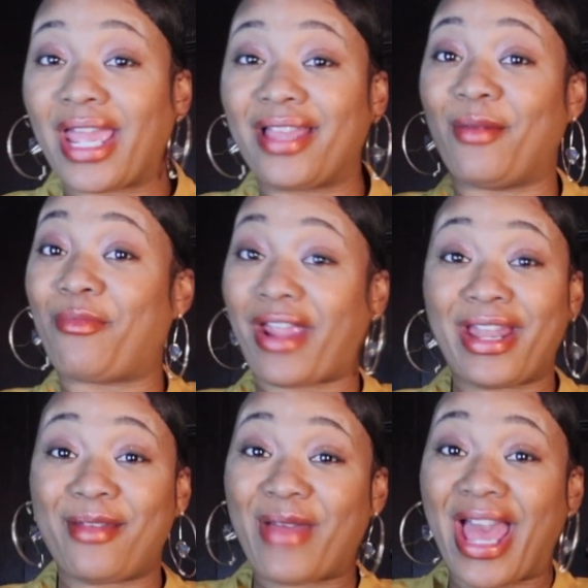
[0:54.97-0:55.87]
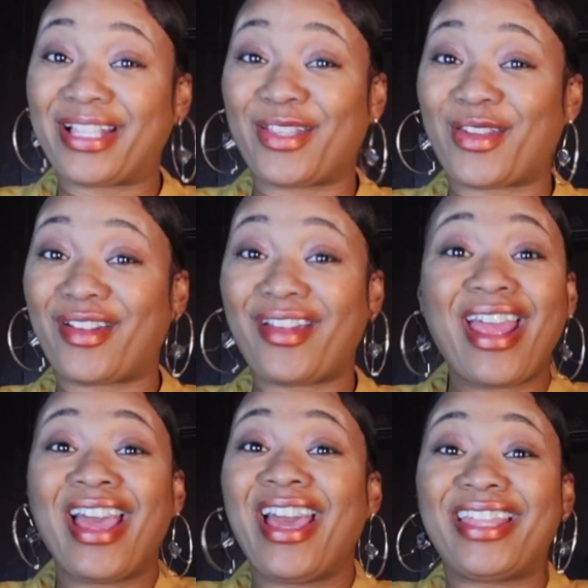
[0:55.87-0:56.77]
the brand ambassador,
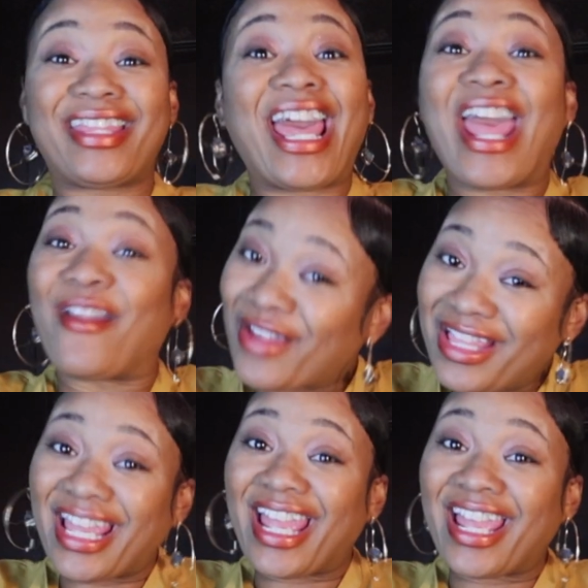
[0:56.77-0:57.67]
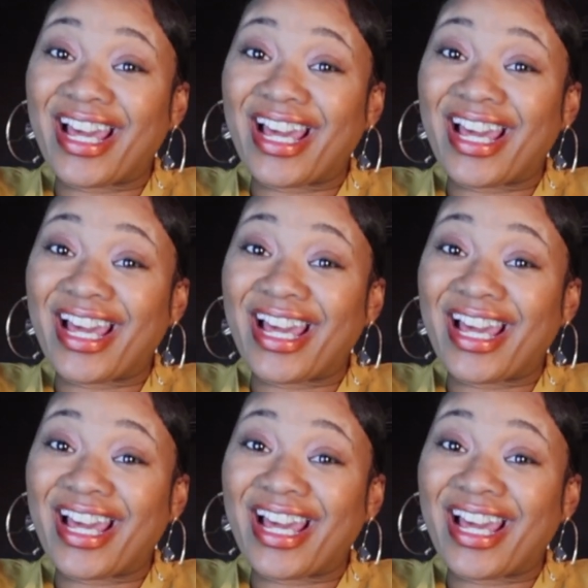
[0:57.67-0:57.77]
the everything